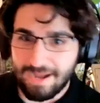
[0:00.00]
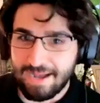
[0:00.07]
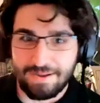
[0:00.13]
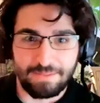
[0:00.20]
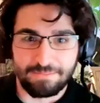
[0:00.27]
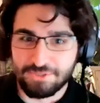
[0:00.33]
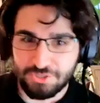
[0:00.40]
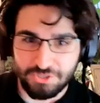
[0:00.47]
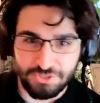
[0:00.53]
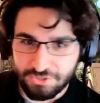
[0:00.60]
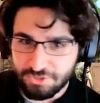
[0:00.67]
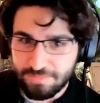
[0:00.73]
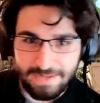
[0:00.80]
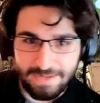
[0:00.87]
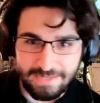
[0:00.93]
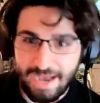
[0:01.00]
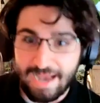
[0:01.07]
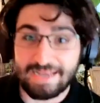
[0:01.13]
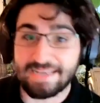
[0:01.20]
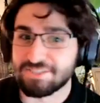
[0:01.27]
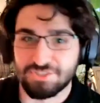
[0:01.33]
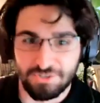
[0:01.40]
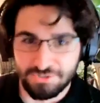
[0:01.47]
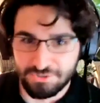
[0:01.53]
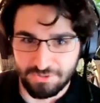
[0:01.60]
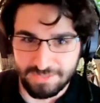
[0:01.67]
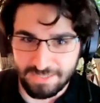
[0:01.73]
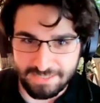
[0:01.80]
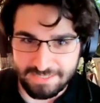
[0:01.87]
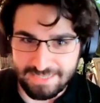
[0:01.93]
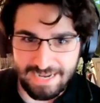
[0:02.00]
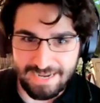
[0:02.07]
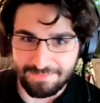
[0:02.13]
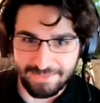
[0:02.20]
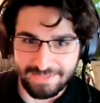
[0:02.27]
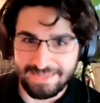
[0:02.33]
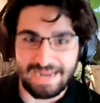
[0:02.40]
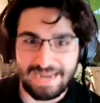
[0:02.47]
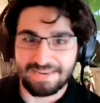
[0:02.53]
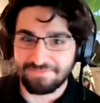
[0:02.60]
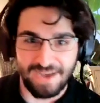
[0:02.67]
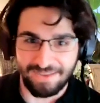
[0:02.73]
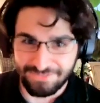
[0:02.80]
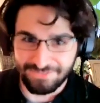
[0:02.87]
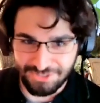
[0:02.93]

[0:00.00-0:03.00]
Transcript: I, am sure you might, I get snowstorms all the time and 95 yeah.